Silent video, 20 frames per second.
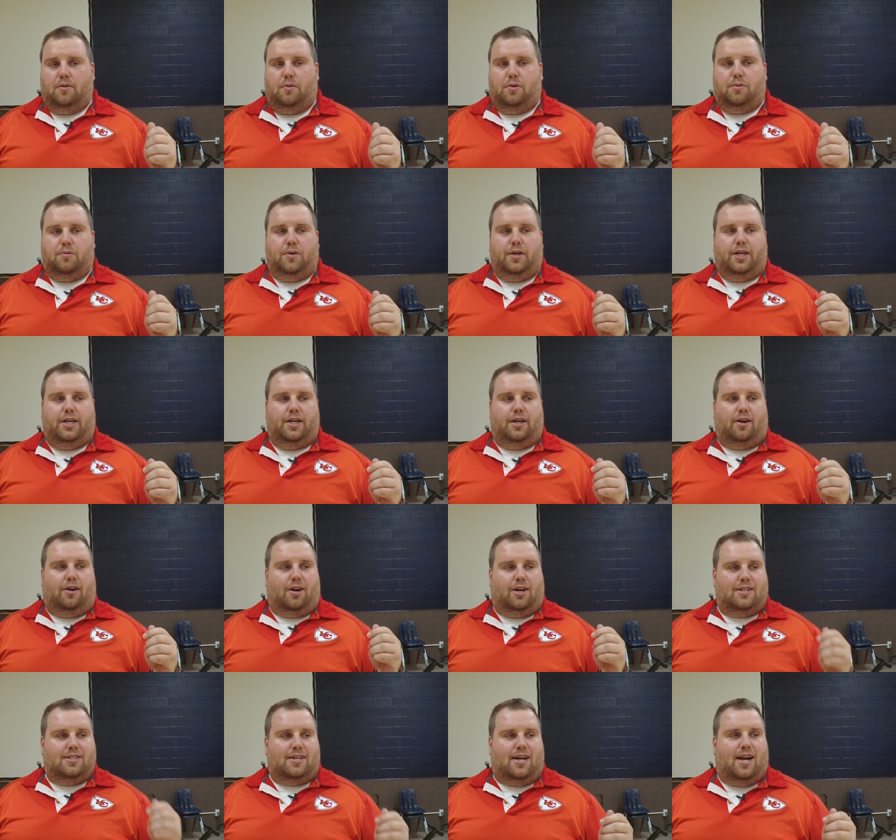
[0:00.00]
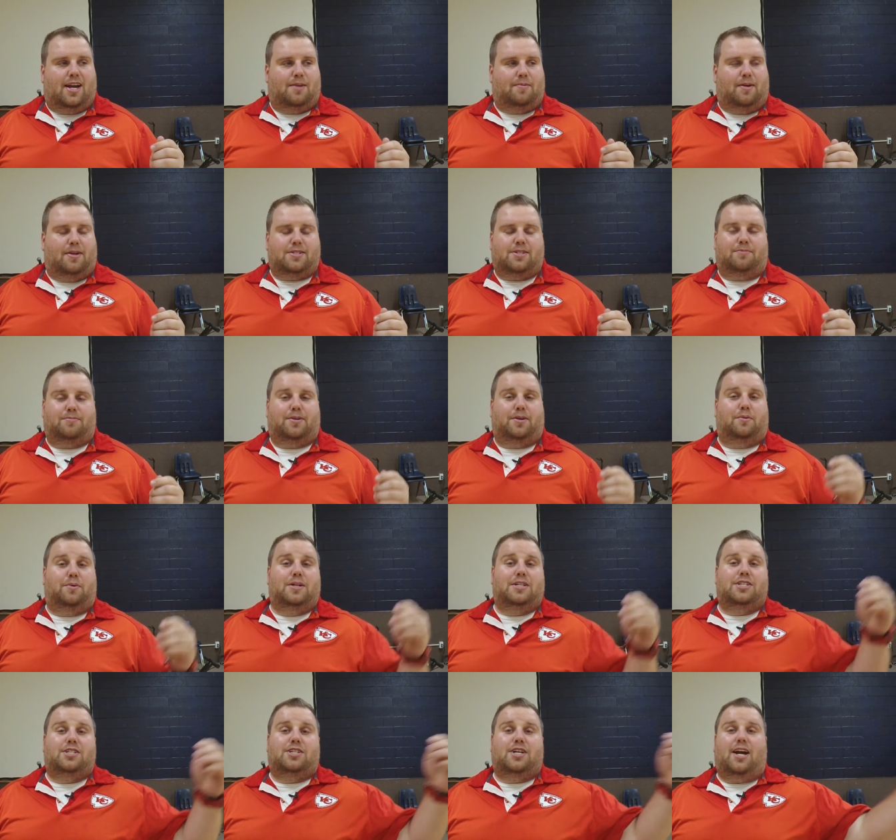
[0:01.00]
when we are excited about something,
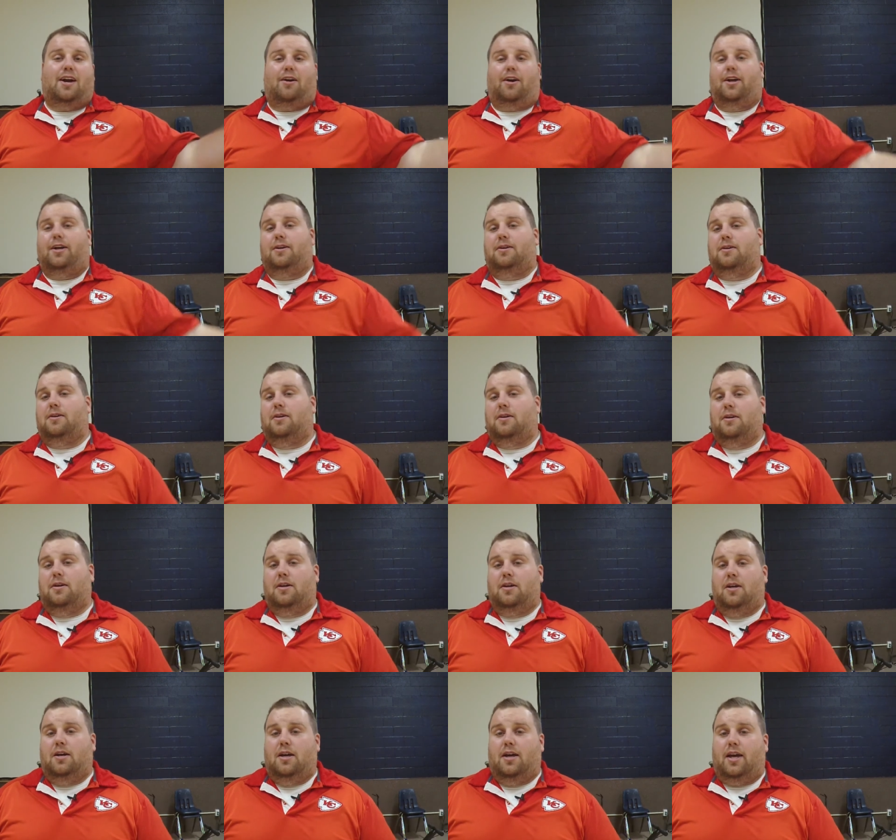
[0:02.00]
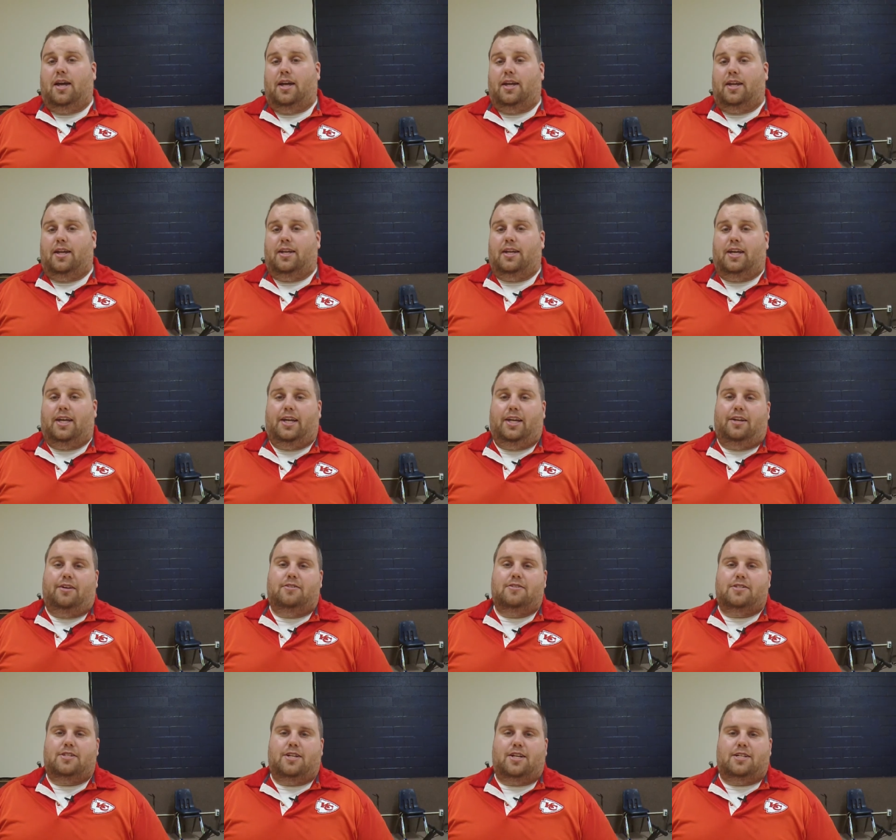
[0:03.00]
we share it. And he
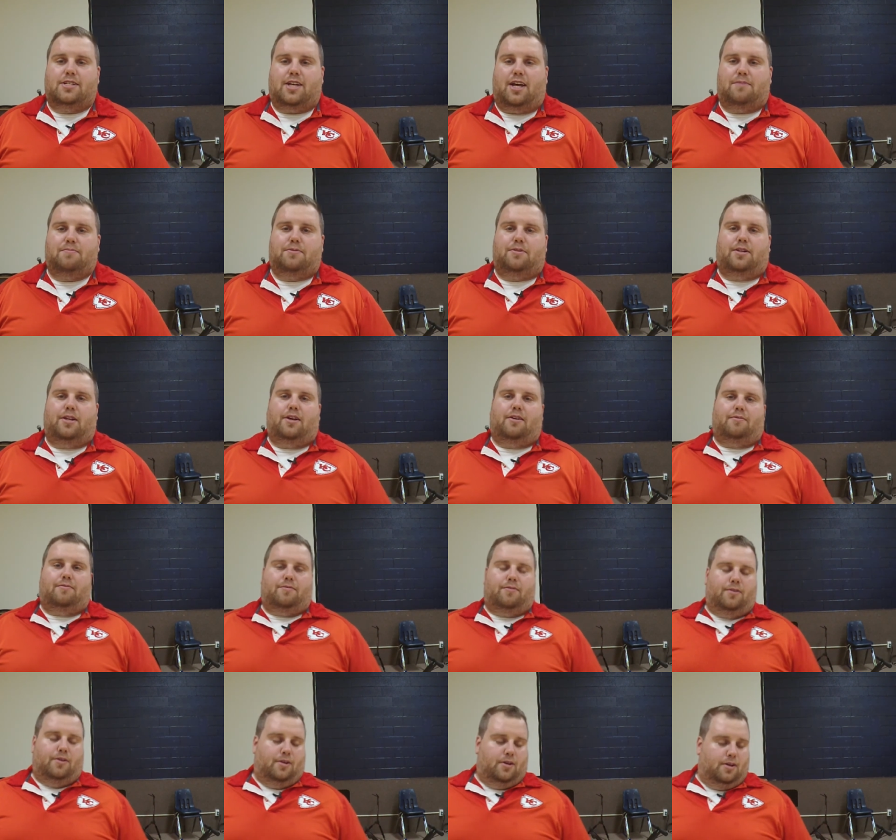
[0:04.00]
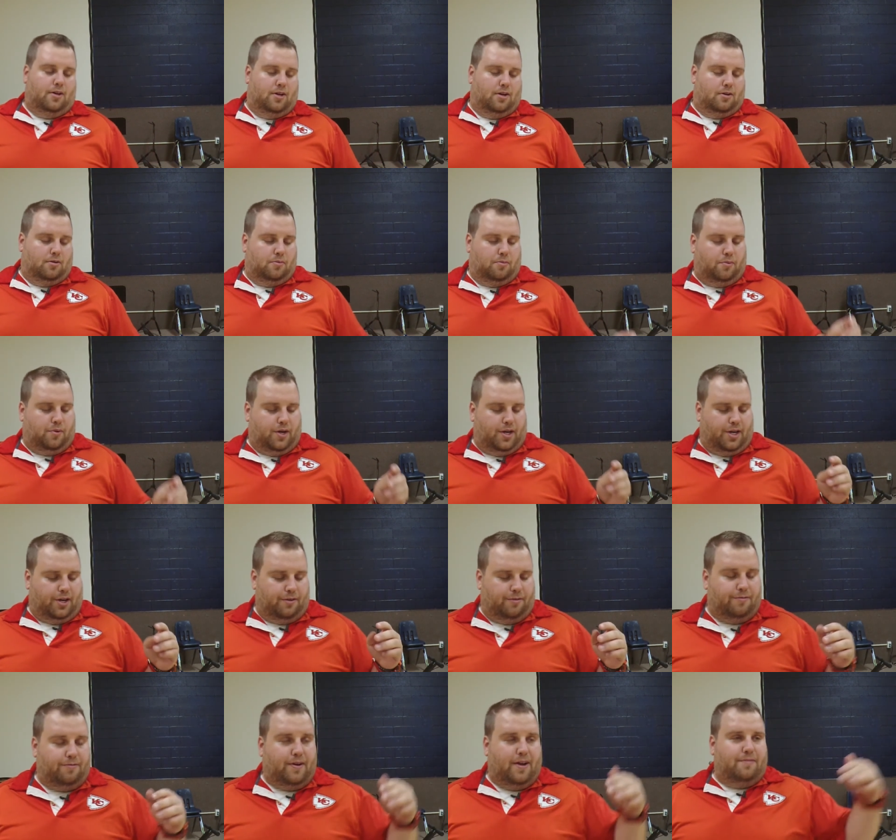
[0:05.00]
used an example of when
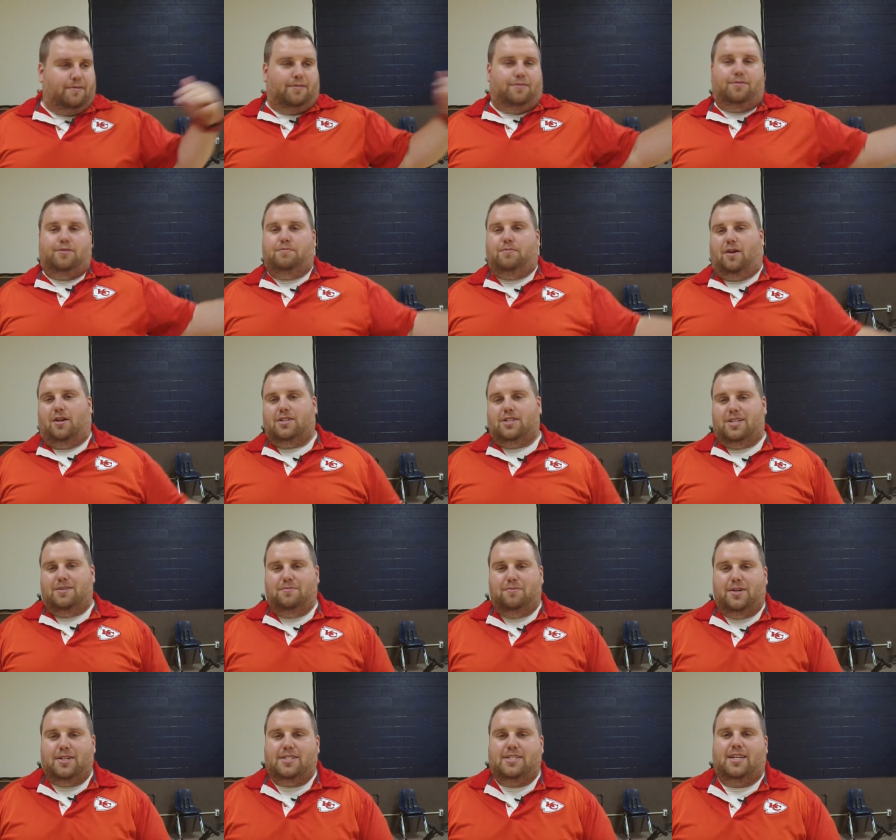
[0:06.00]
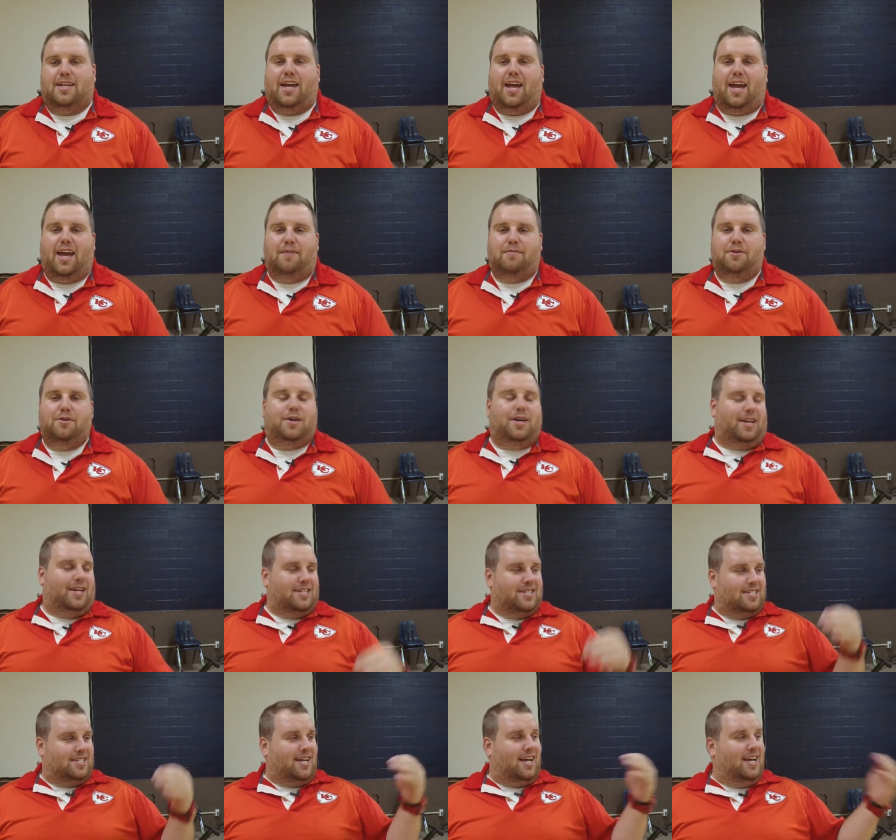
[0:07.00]
your favorite football team wins a game, you get
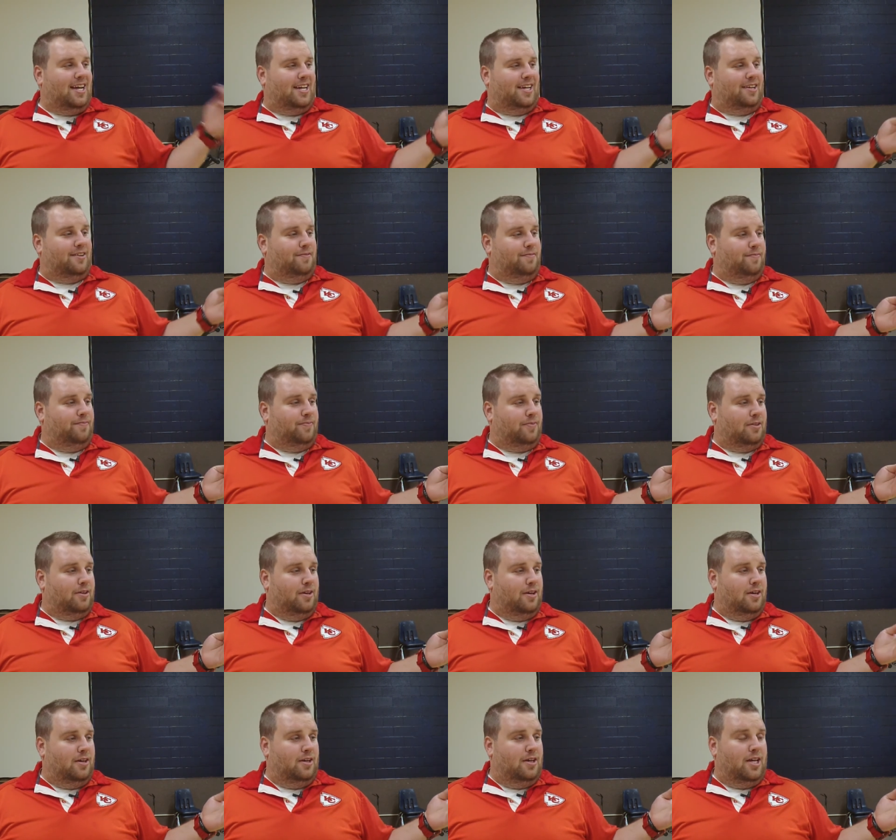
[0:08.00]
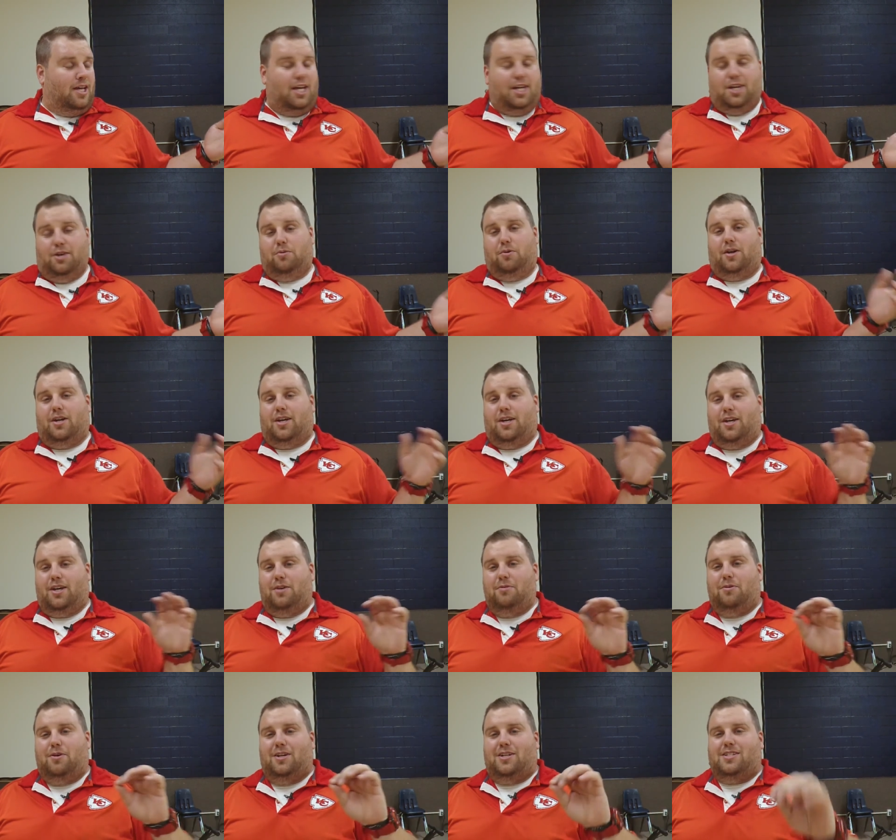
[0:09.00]
excited and you
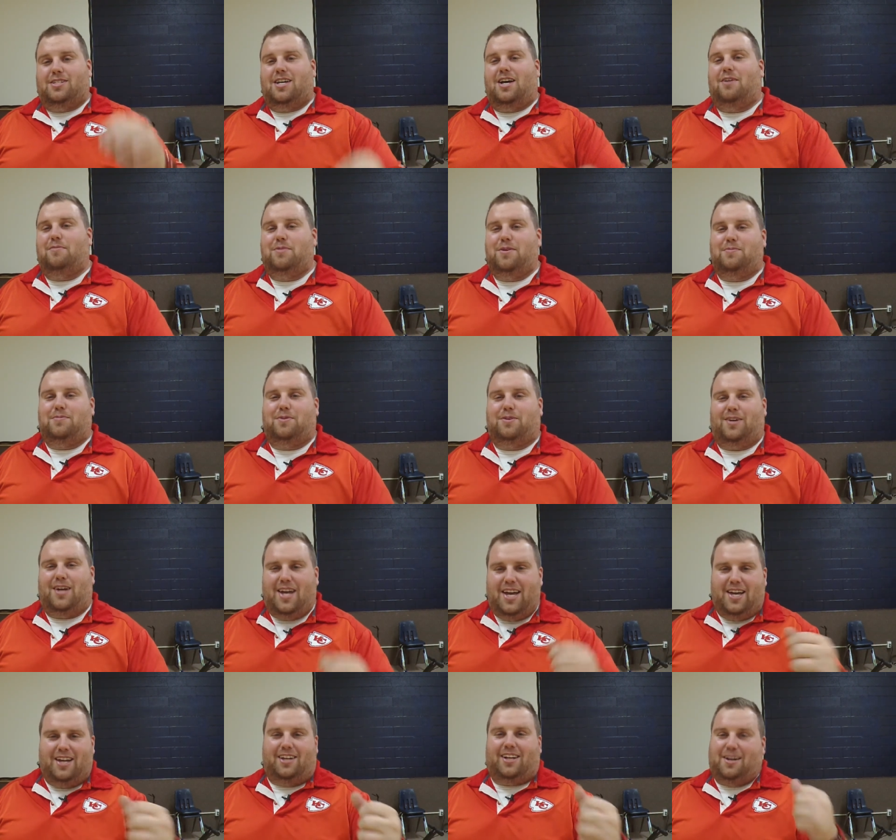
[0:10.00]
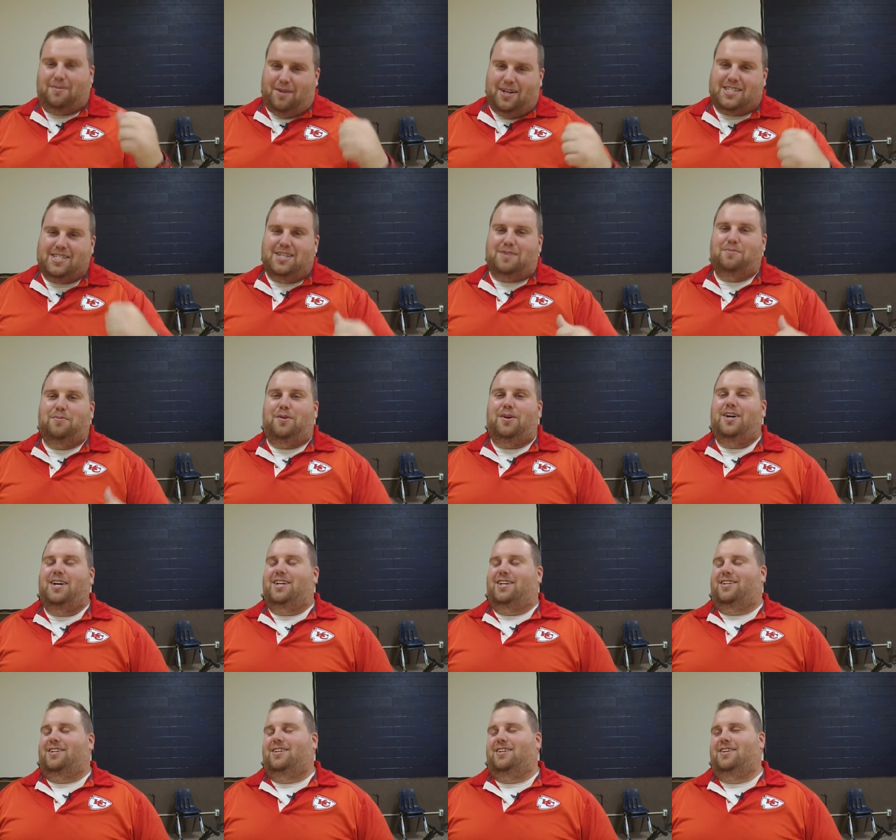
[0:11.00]
wanna tell people, hey, look, my team
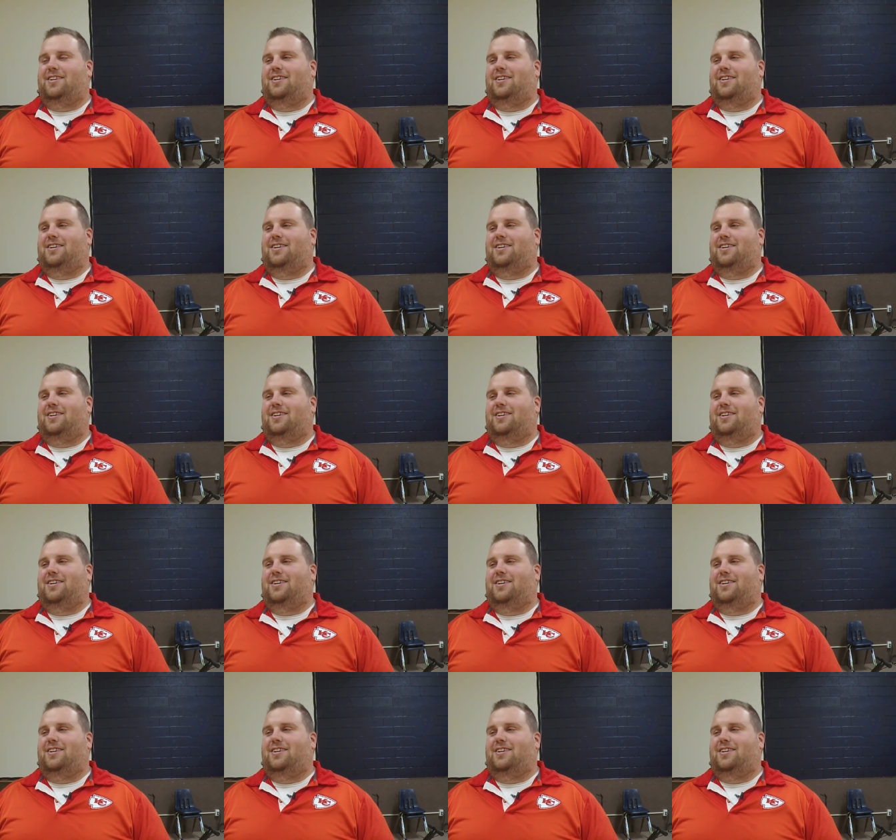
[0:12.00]
won.